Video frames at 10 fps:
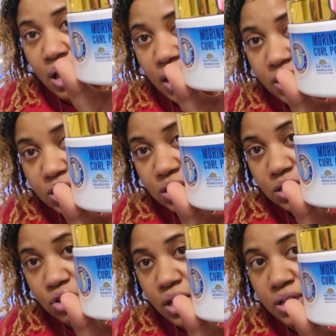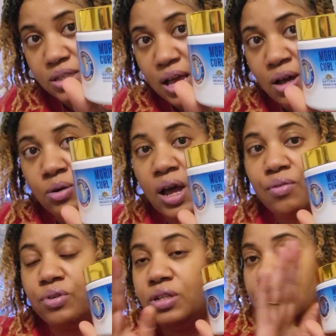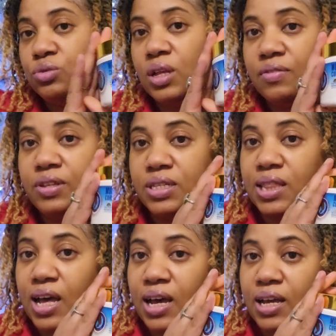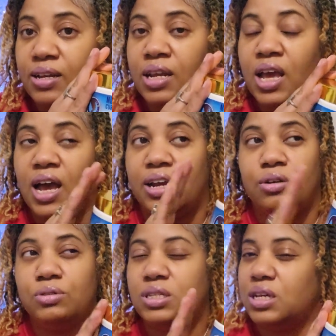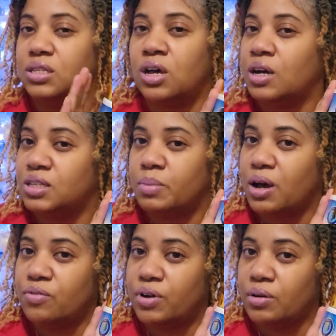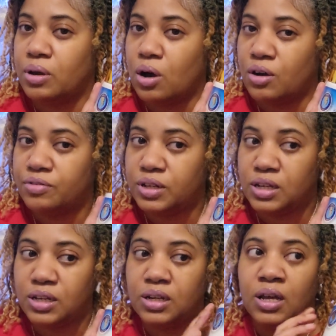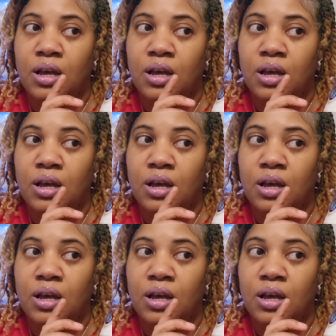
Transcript: Anxious to try this out. I really do love this line. I don't see it talked about very often.